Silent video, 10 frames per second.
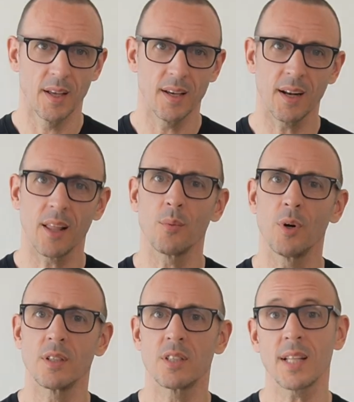In other
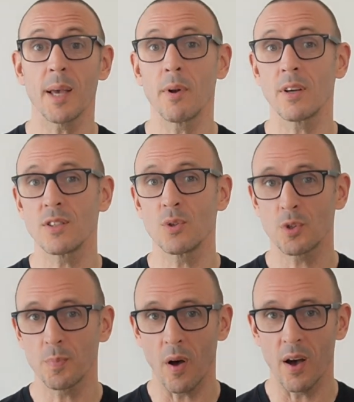words, stabilising
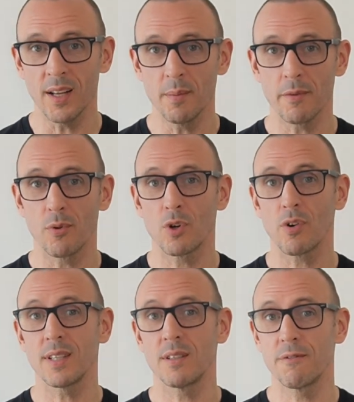your spine before
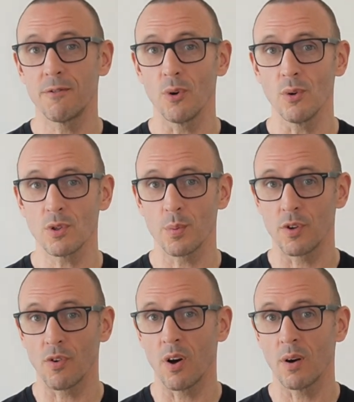creating force
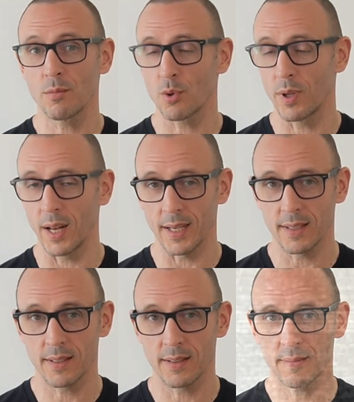with your arms or your
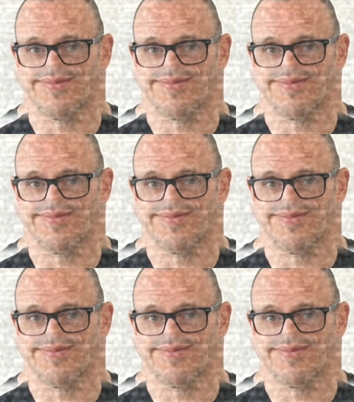legs.